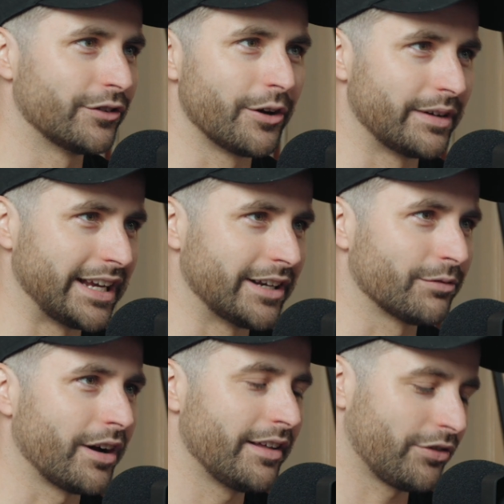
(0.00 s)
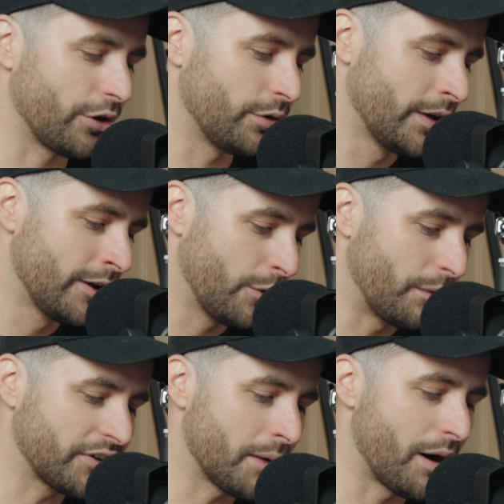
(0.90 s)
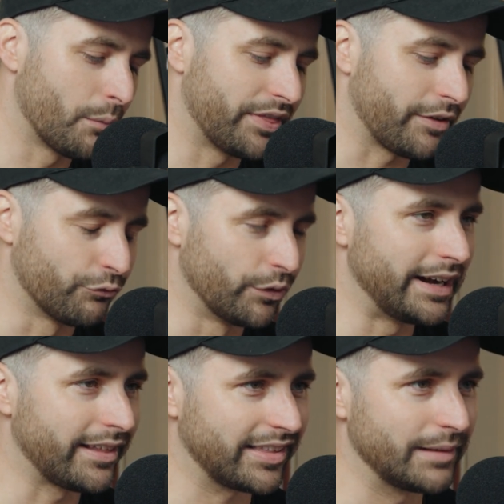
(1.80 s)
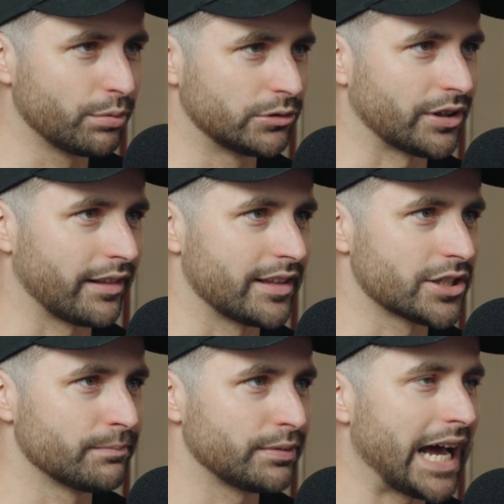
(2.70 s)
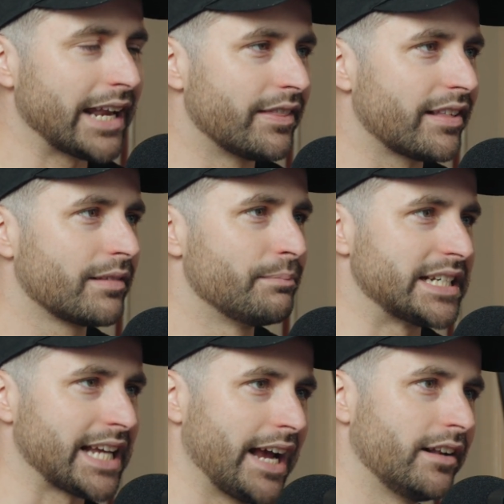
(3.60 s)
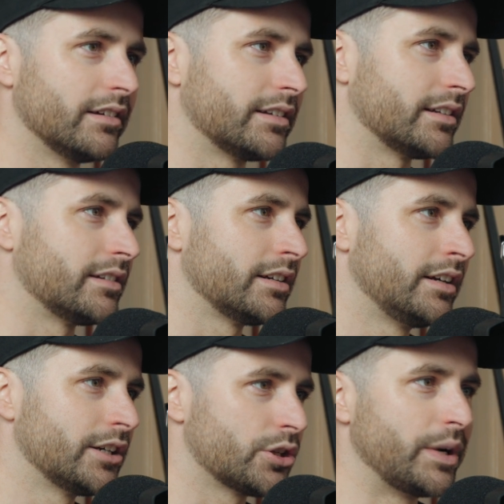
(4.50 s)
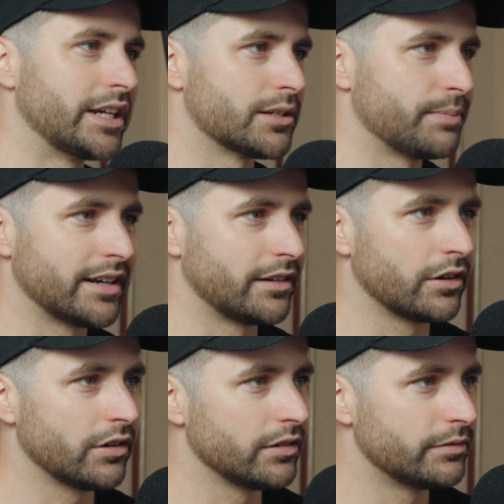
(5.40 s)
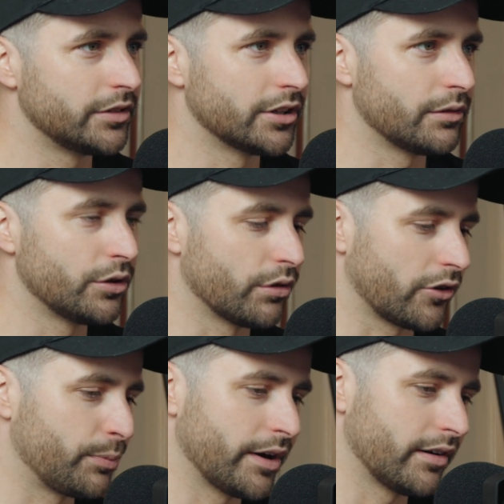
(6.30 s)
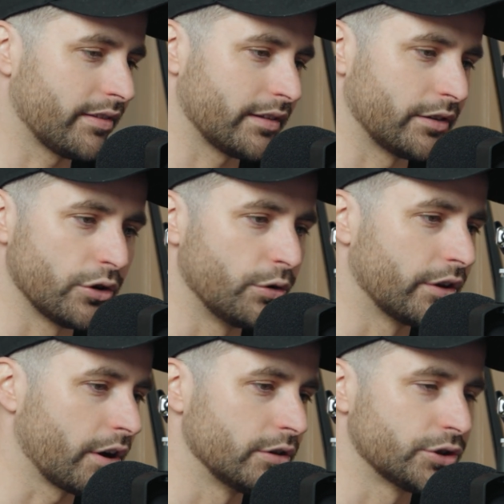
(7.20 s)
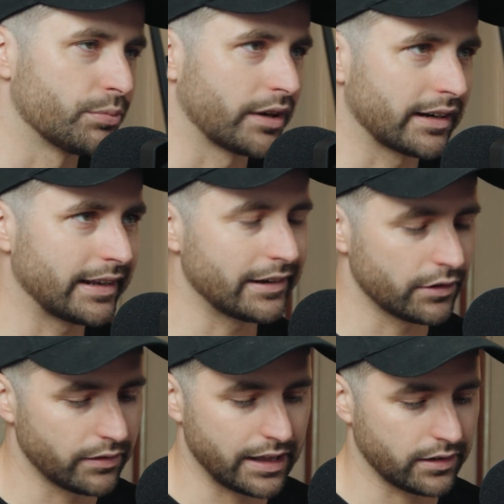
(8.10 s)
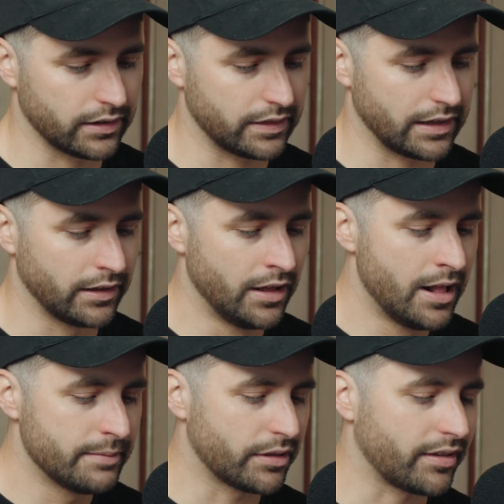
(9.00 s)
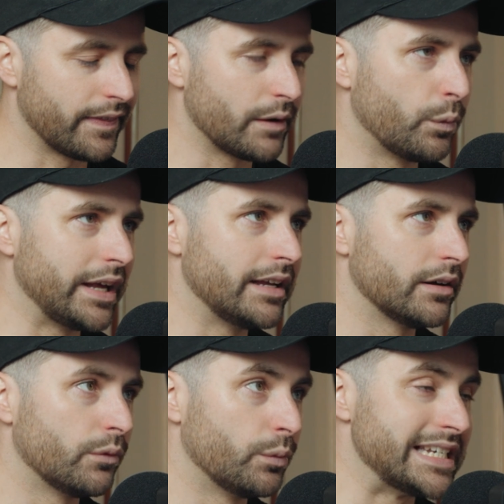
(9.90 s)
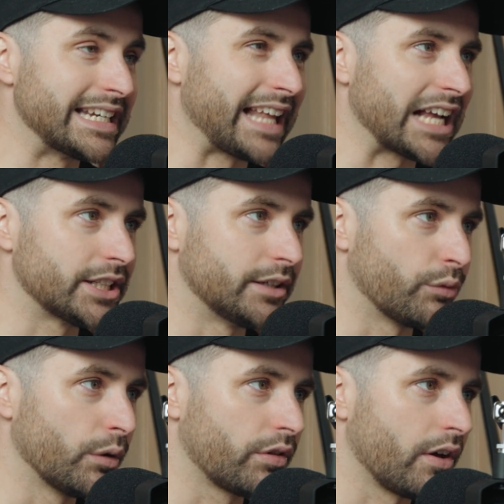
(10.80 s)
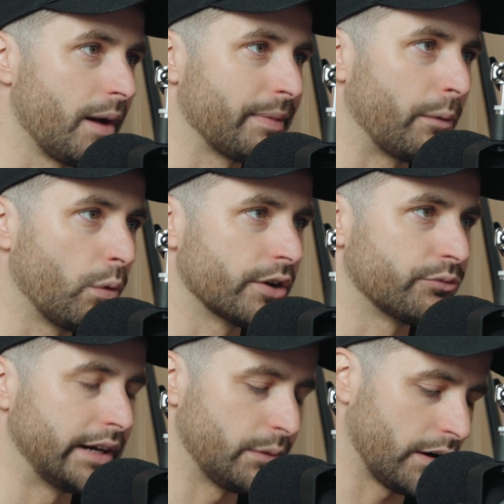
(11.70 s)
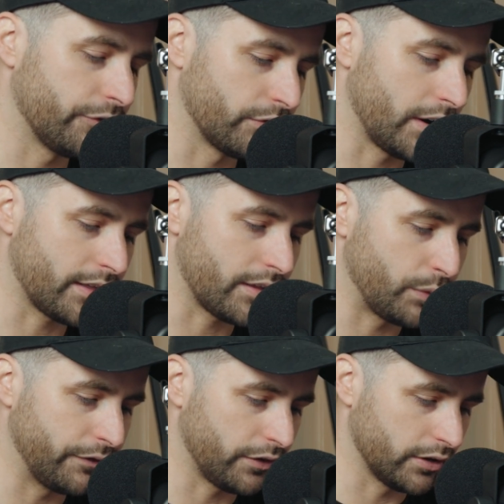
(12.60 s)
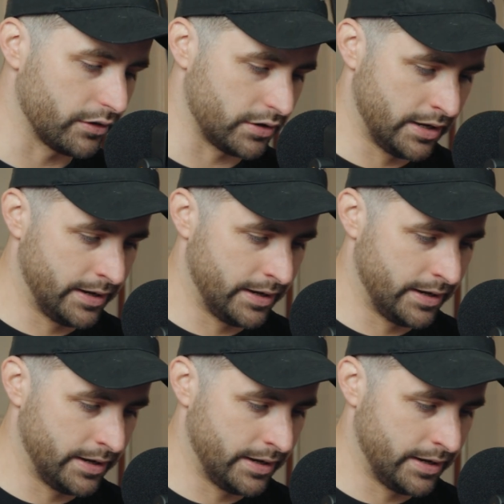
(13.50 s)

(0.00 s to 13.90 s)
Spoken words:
no need, right? So we've come up with this really simple transition plan, and this can be tailored and tweaked depending on, your experience and who the coach you're bringing in and all that kind of thing. There's something we did actually in real time that worked really well for us is we followed